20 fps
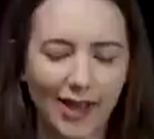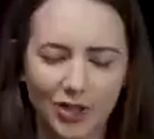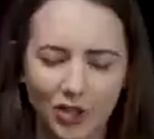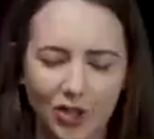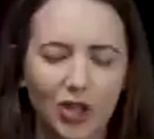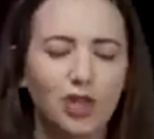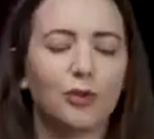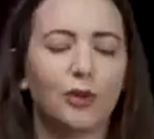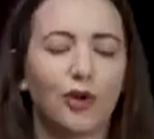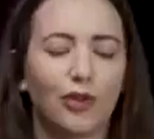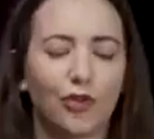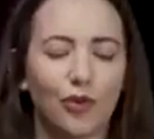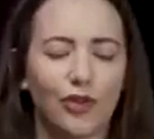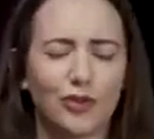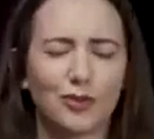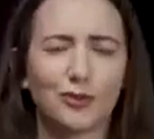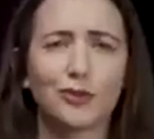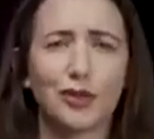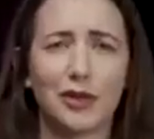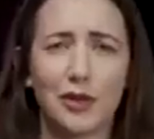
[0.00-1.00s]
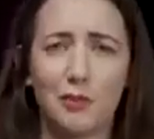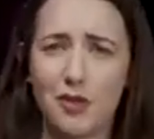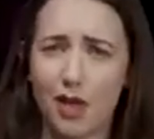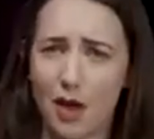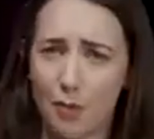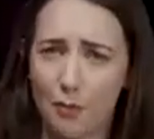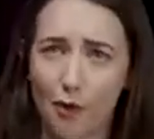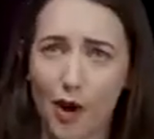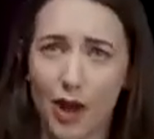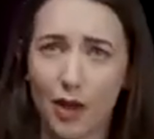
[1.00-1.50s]
I genuinely thought this was going to
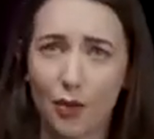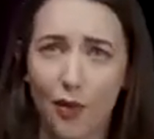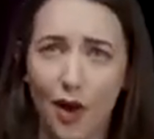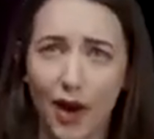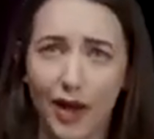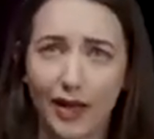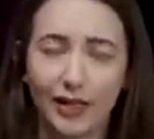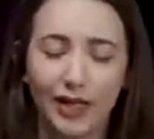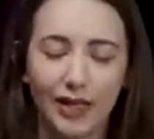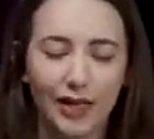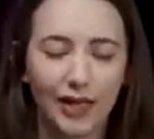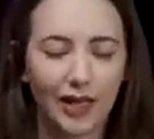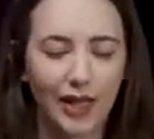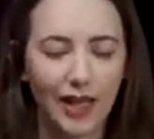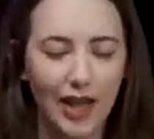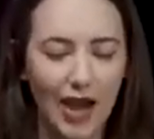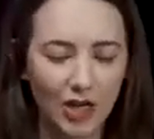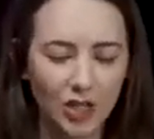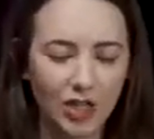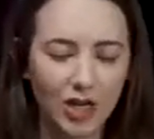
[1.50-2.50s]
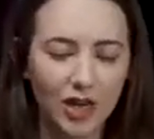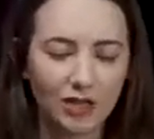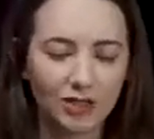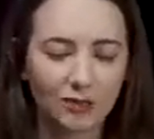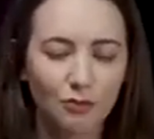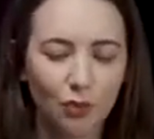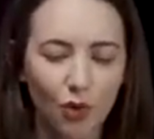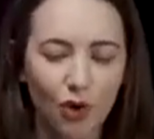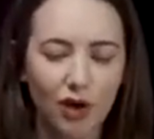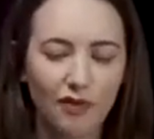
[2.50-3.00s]
be a bright white. It actually
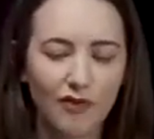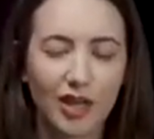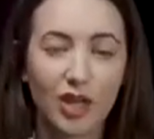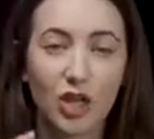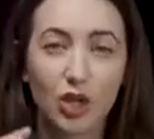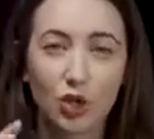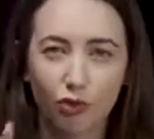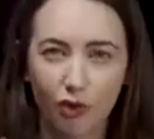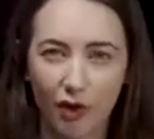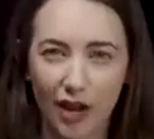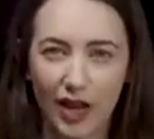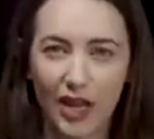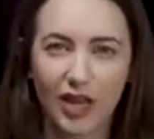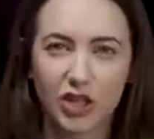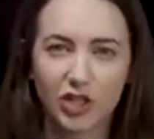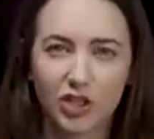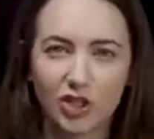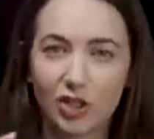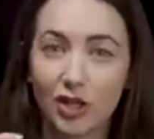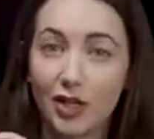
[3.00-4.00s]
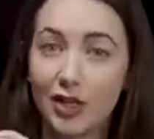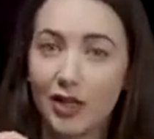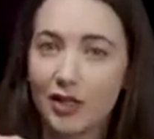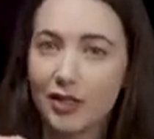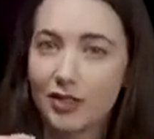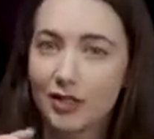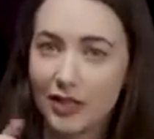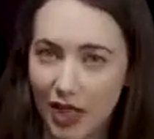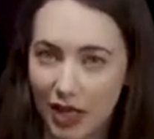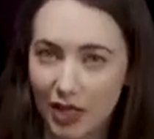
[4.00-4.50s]
has more of a grayish
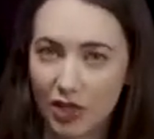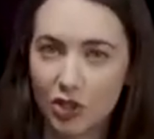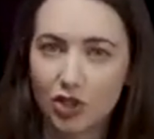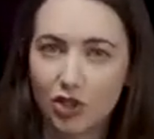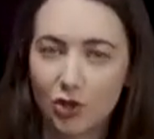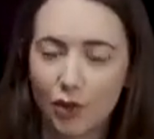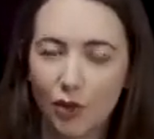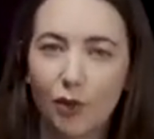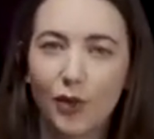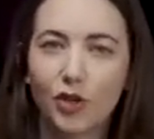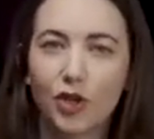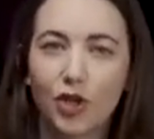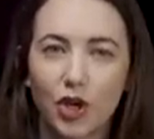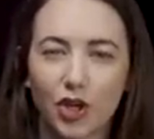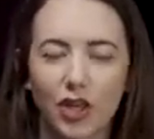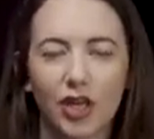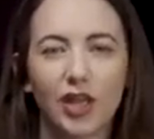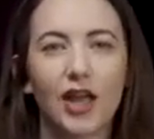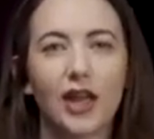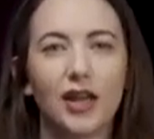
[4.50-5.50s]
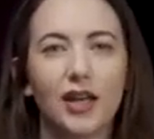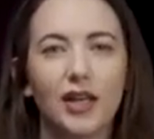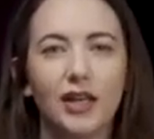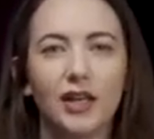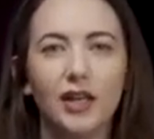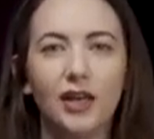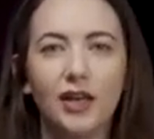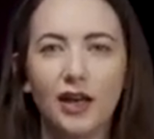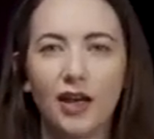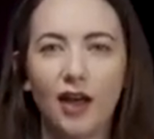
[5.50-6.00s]
tinge to it when you're looking at
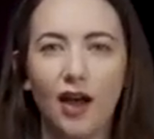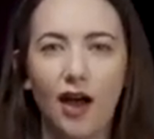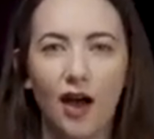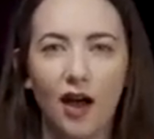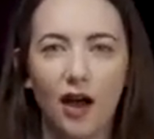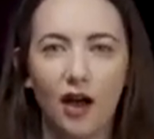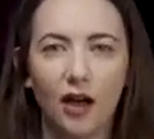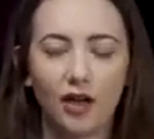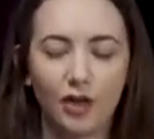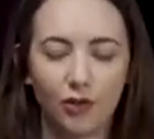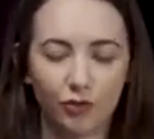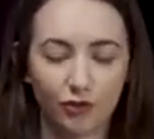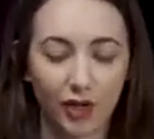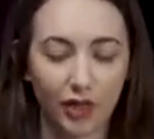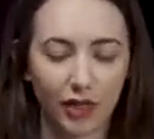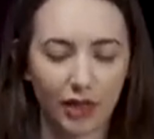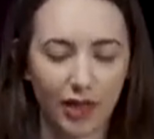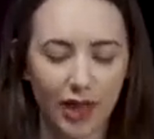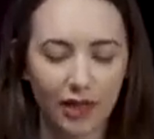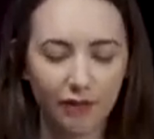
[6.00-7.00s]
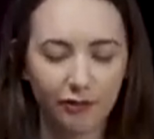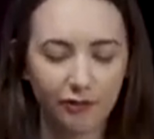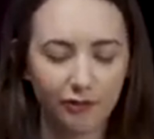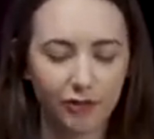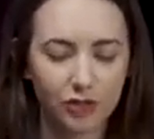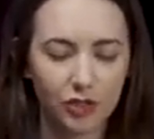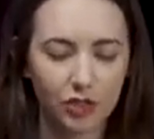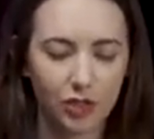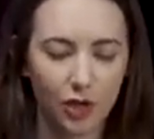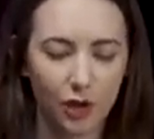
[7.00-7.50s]
it in real
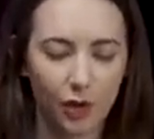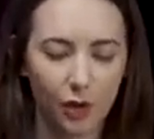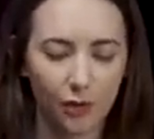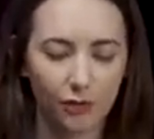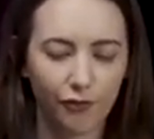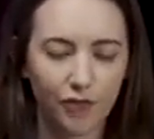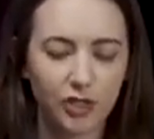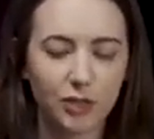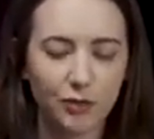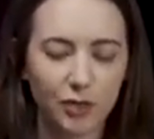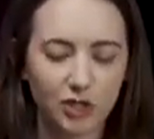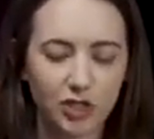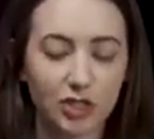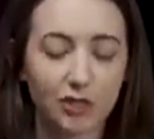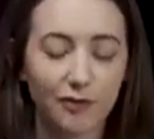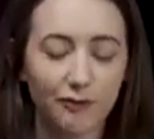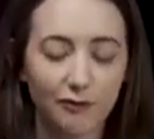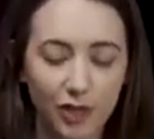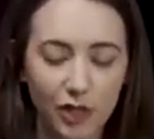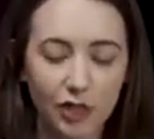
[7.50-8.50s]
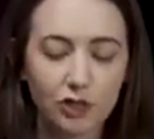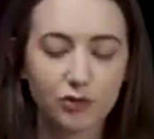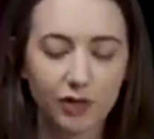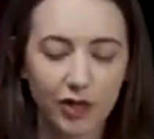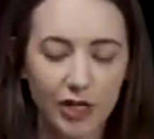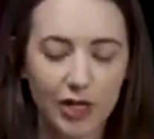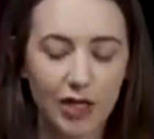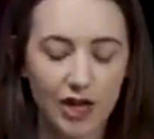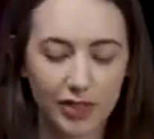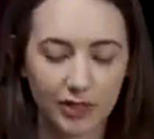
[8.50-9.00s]
life. So first impressions, it feels
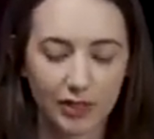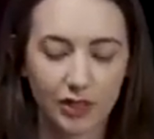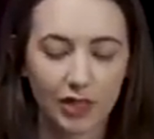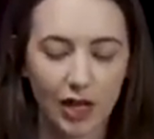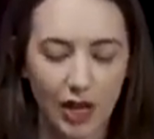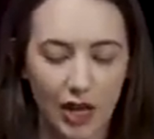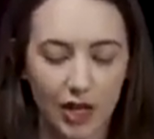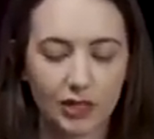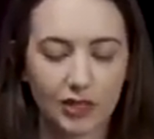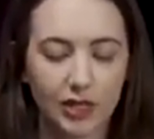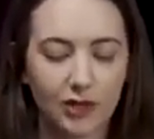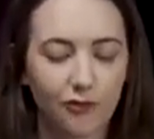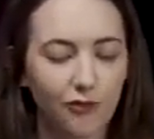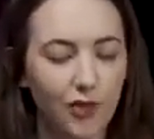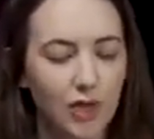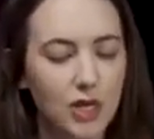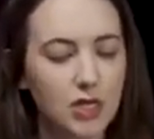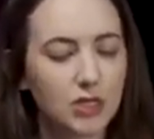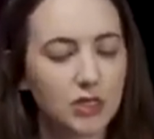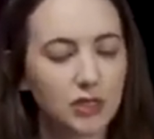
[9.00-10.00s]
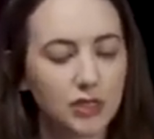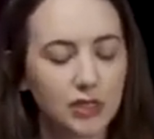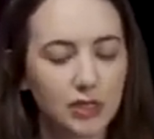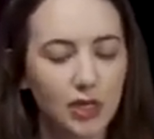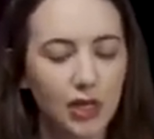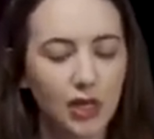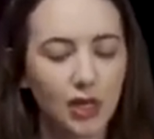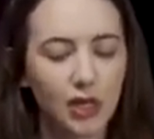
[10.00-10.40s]
really nice in the hand. It feels